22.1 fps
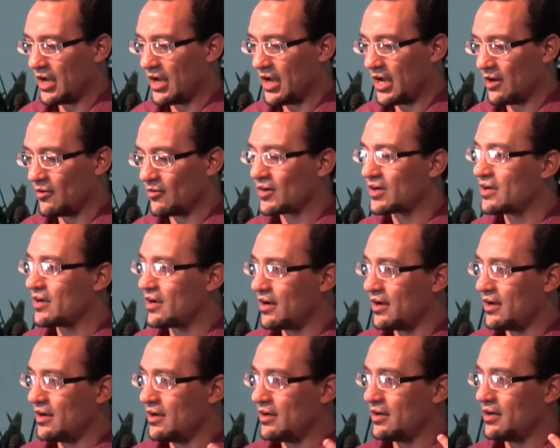how
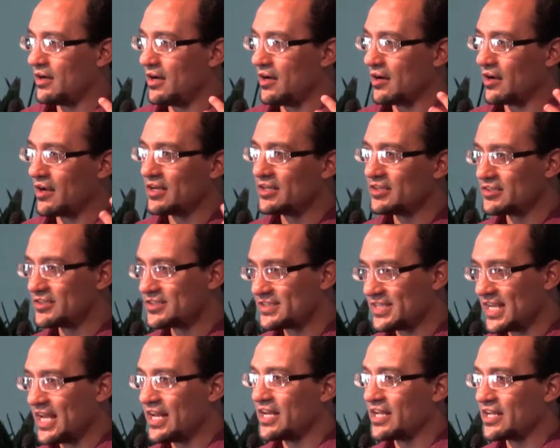a
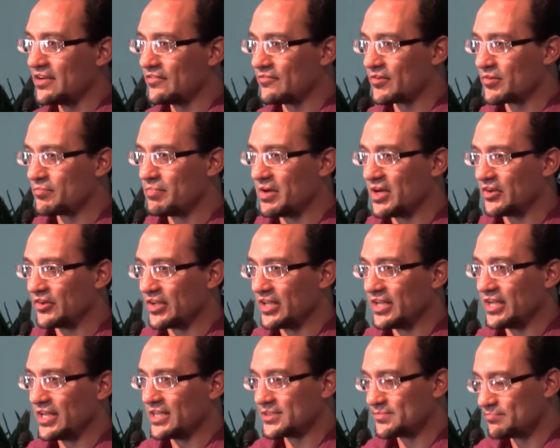understanding of
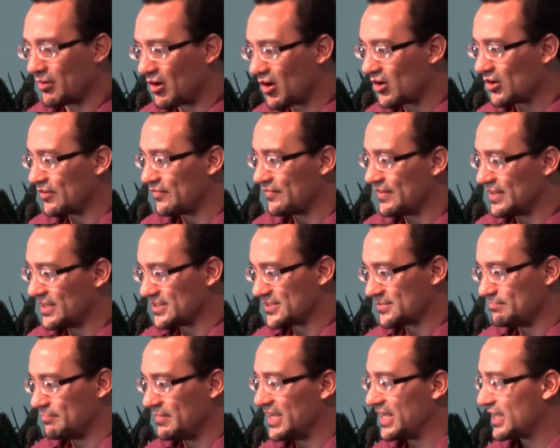rebellion as part of
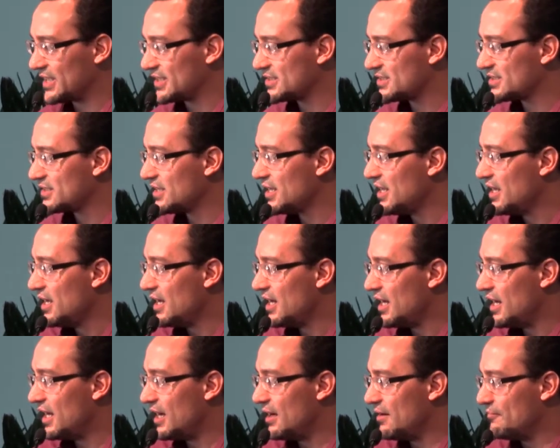this mix
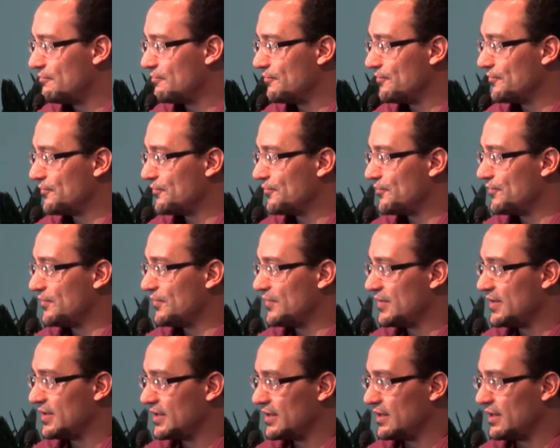um,
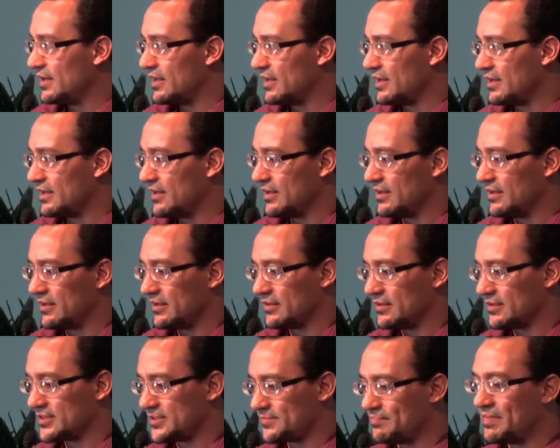
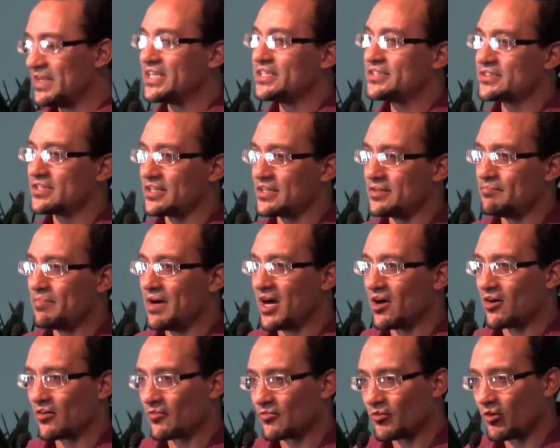speaks to the
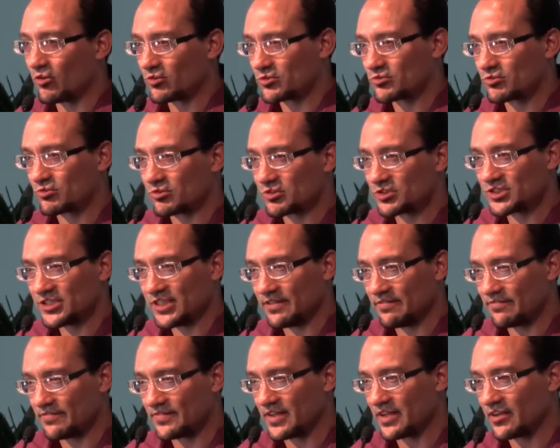power of cultural
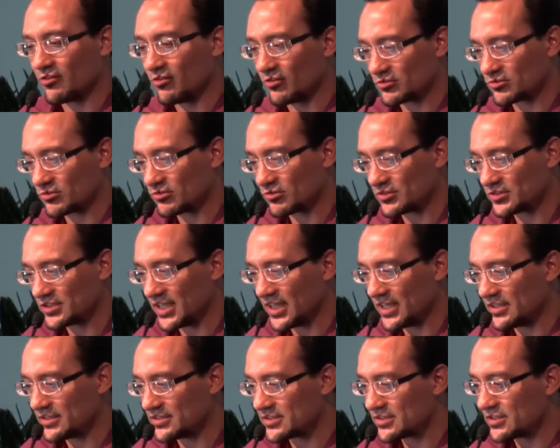shift and cultural
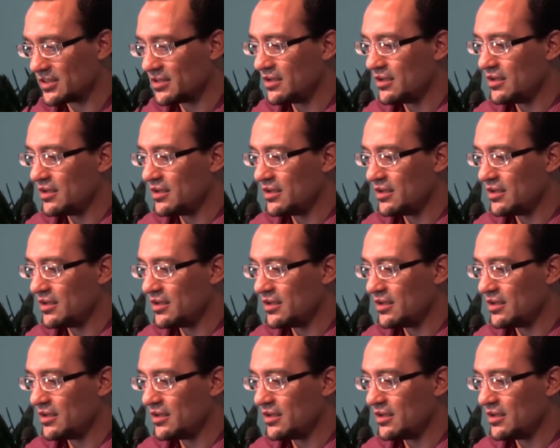change.